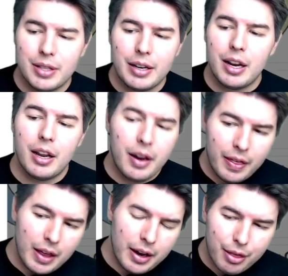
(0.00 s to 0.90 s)
And then
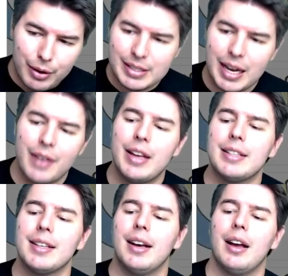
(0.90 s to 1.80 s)
the 3 side of
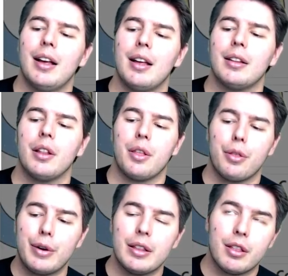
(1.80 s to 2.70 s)
it,
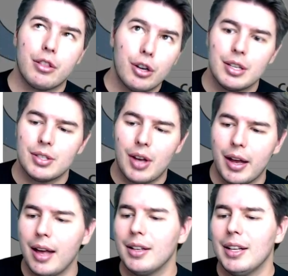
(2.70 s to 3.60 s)
the third
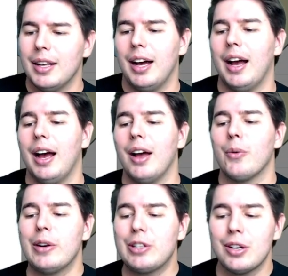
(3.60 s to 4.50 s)
saga,
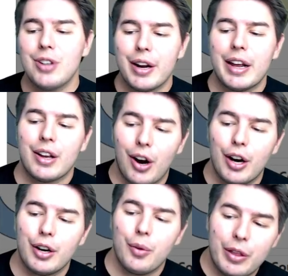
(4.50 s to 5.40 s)
return target
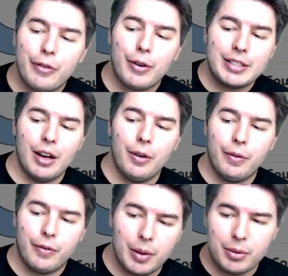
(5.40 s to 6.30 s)
card with Fortell
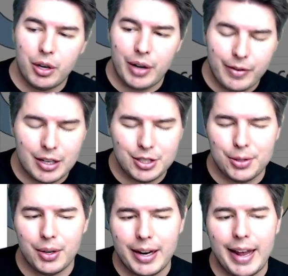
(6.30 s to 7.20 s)
from your graveyard to
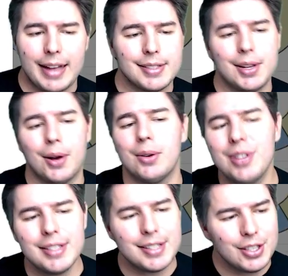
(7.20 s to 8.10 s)
your hand. So
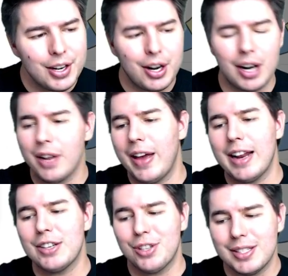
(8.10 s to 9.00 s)
just good card
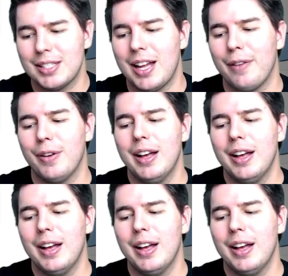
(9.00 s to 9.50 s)
advantage, good stuff.